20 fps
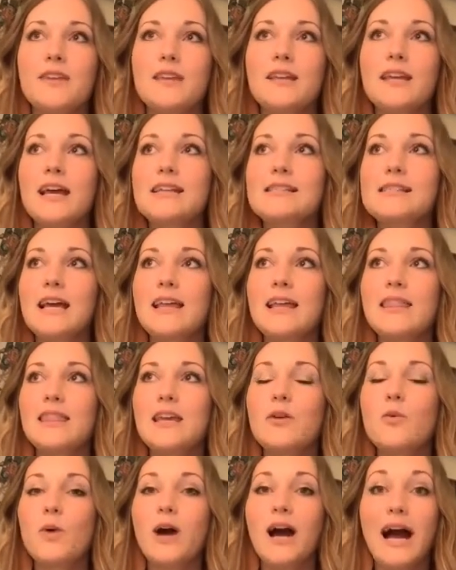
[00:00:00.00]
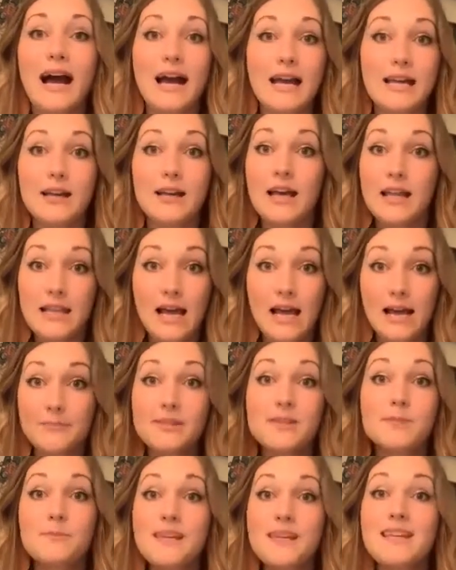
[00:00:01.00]
guys, I think and I'm
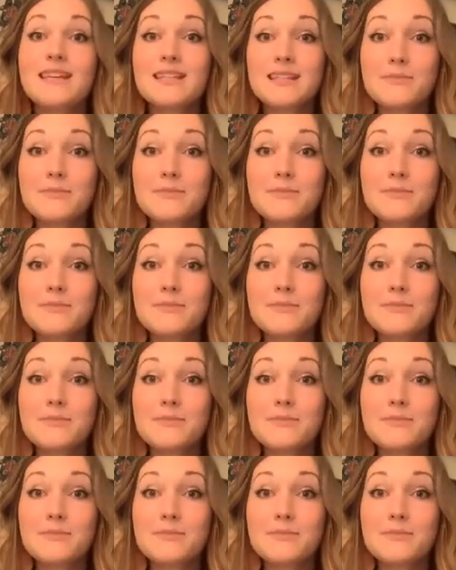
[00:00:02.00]
speaking